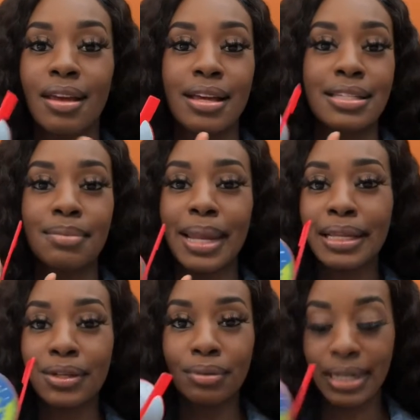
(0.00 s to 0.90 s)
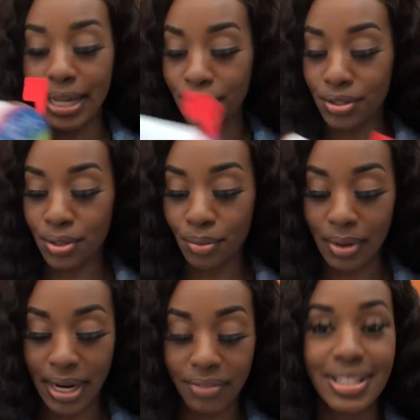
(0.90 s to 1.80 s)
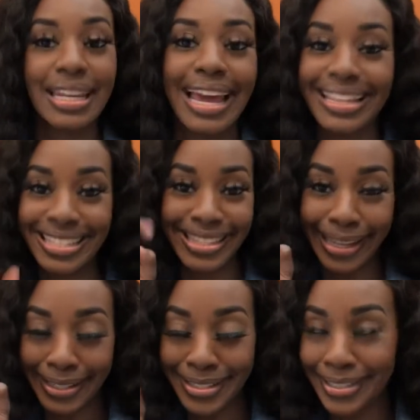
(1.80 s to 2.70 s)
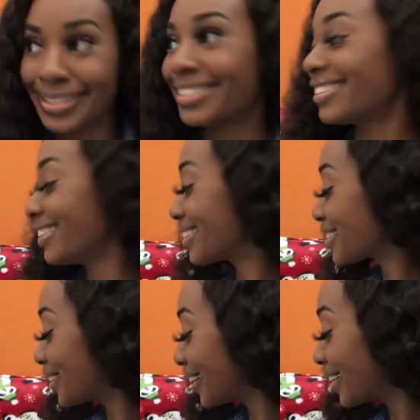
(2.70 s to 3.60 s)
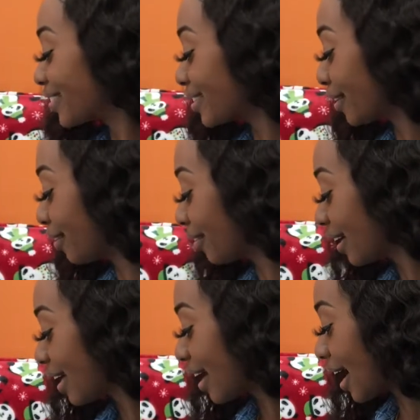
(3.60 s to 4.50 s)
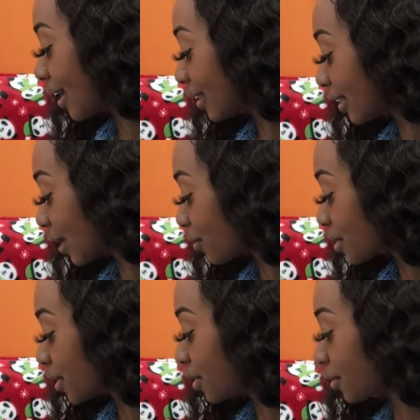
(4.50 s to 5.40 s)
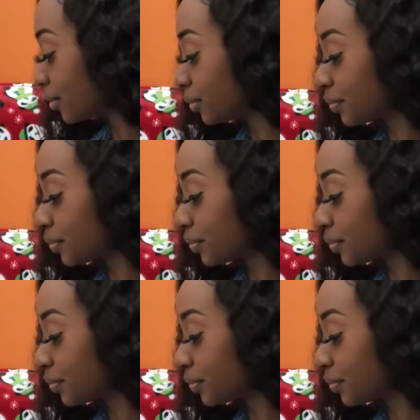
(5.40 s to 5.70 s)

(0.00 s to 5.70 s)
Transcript: some like little letters or whatever to like Santa and stuff. So I thought that was cute.